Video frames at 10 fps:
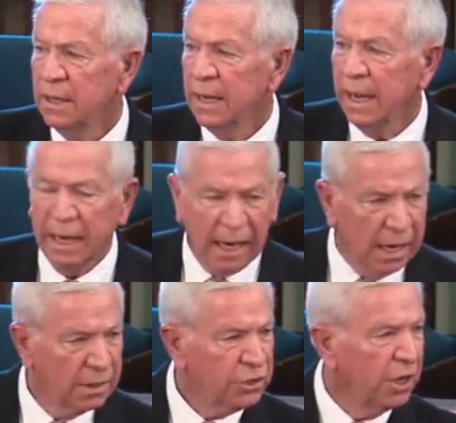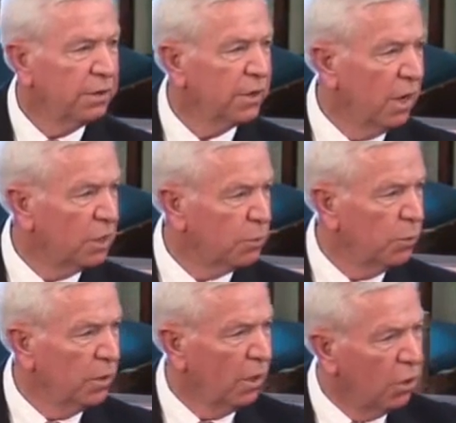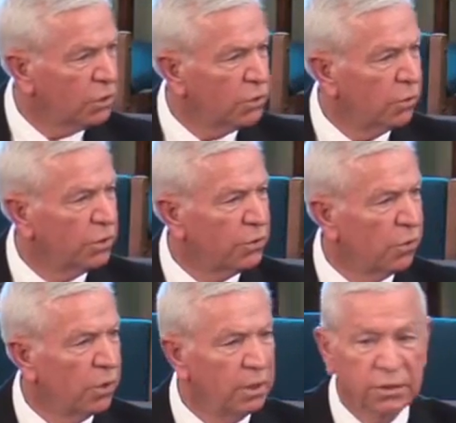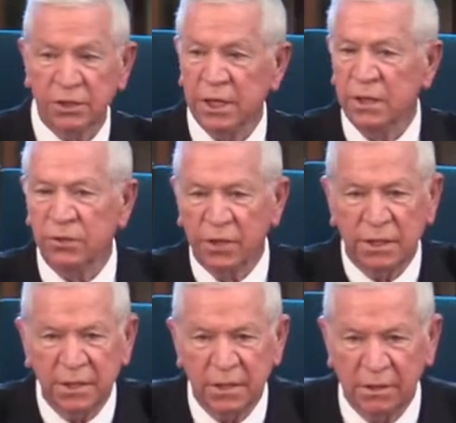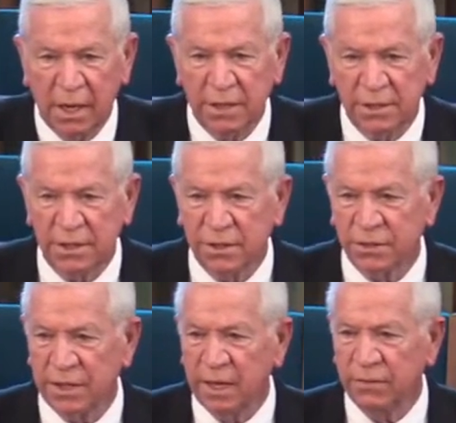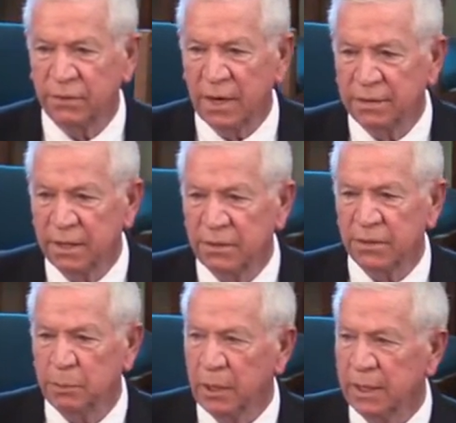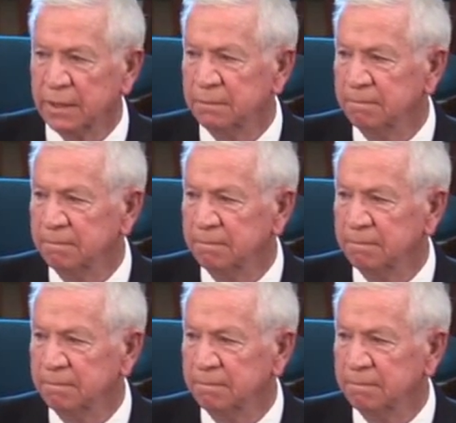And I shared the gospel with her. Long story short, she trusted Christ as her Savior right there on the plane.